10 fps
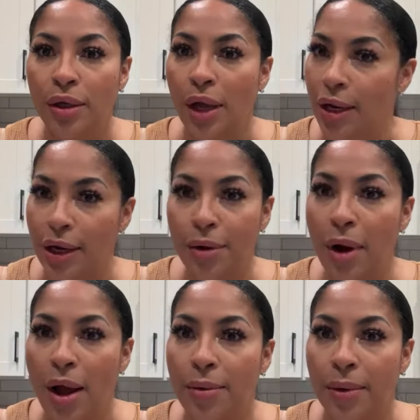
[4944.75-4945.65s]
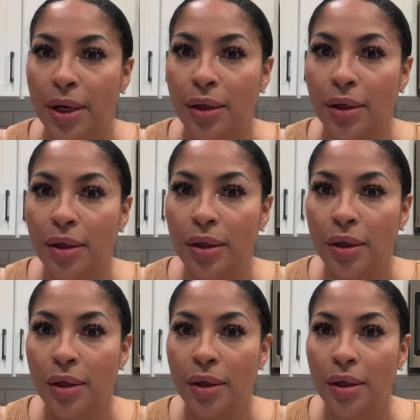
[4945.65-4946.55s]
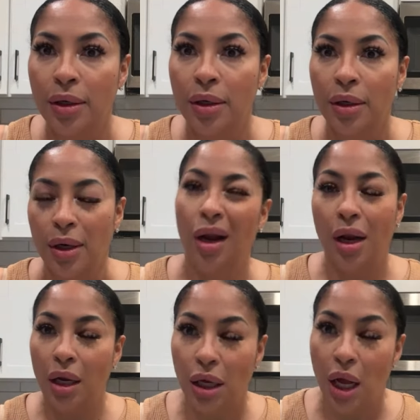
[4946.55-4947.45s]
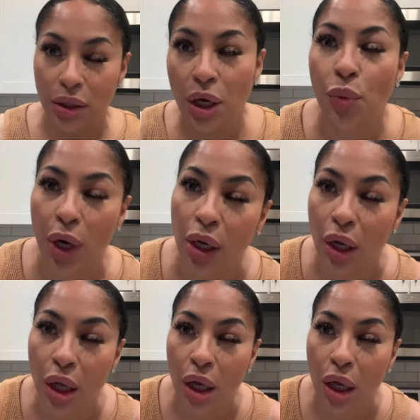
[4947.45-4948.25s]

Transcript: Ain't nothing wrong with her. Huh? Y'all see a wrinkle?